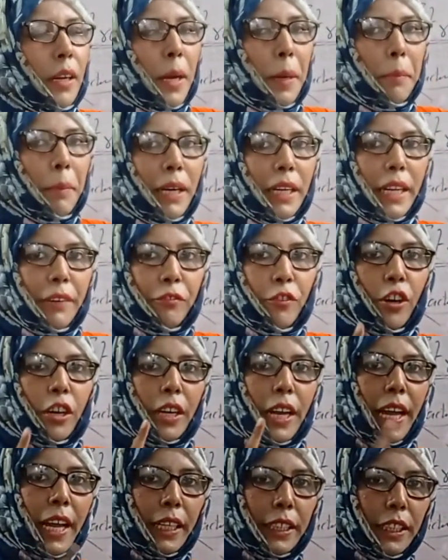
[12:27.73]
But for
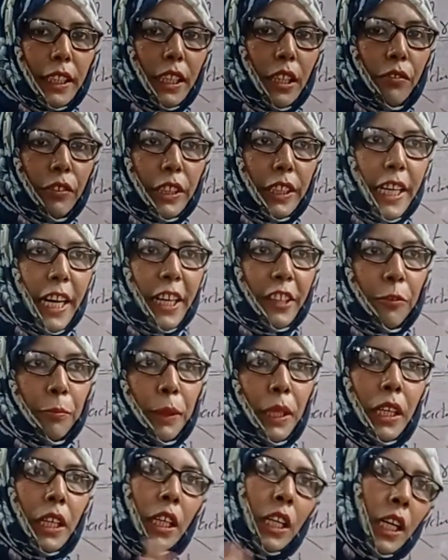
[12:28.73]
action which has
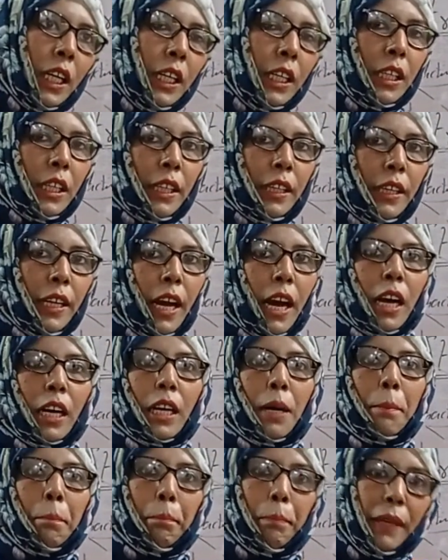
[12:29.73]
been done,
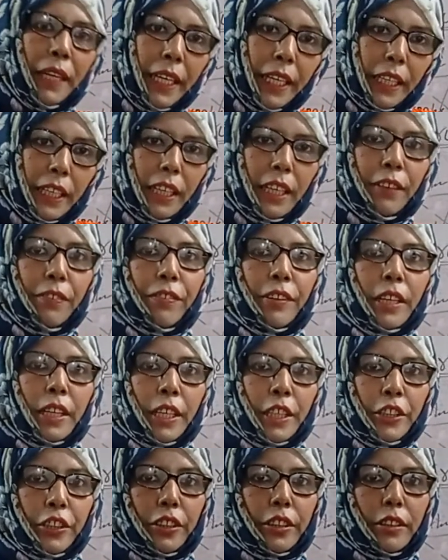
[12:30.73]
completely
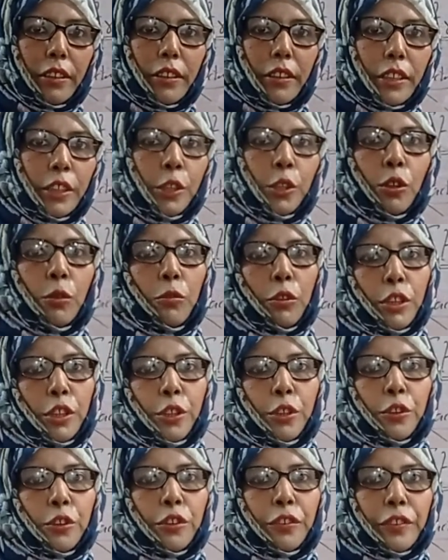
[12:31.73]
finished, you would
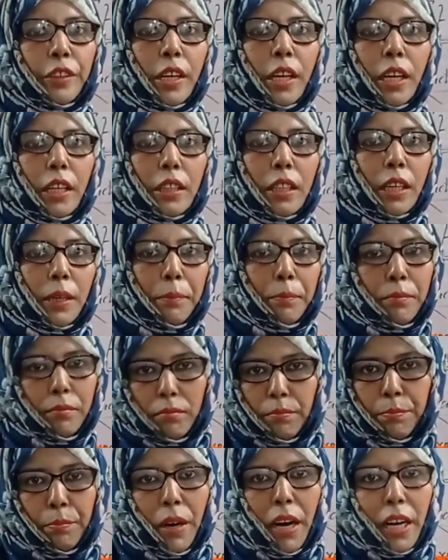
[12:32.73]
use the
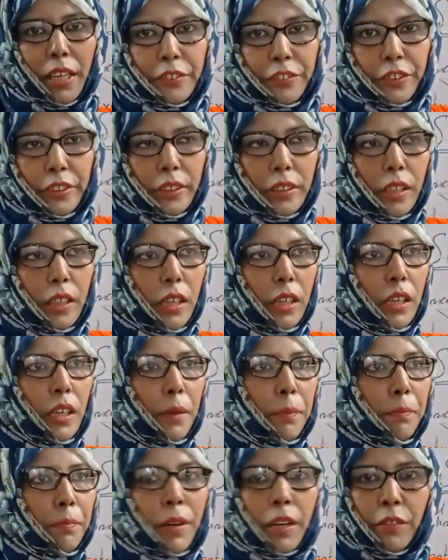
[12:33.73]

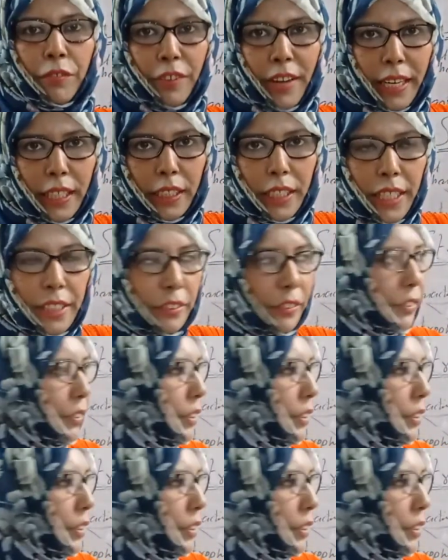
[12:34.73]
past perfect tense.